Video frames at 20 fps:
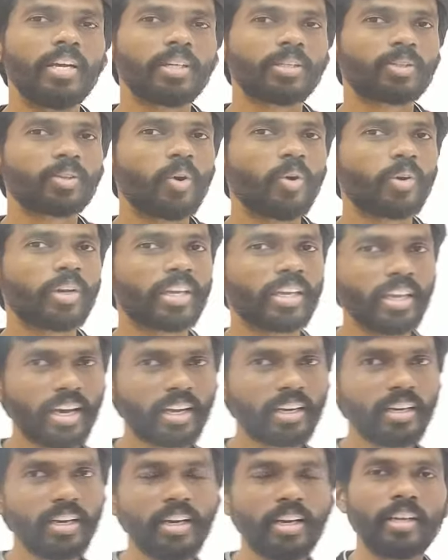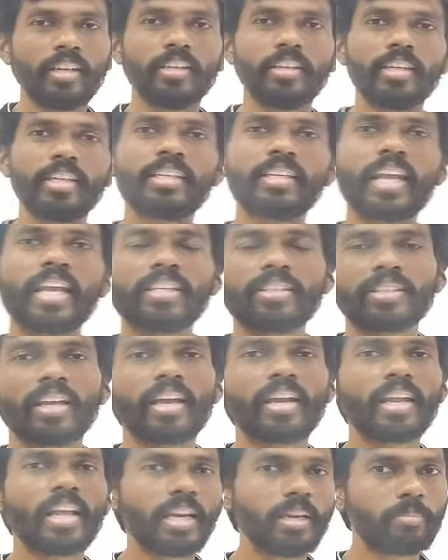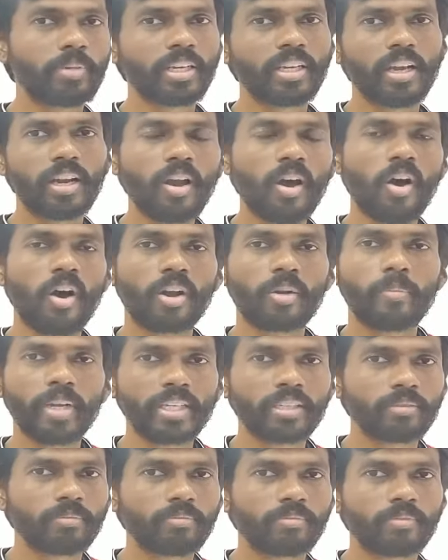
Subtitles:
So here it takes an elliptical orbit.